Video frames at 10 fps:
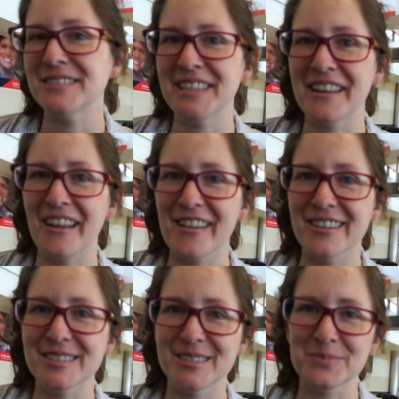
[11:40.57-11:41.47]
to get
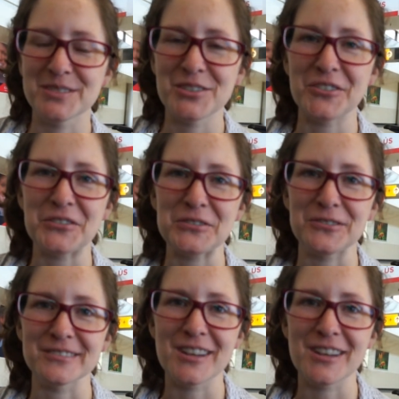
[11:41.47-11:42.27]
accustomed to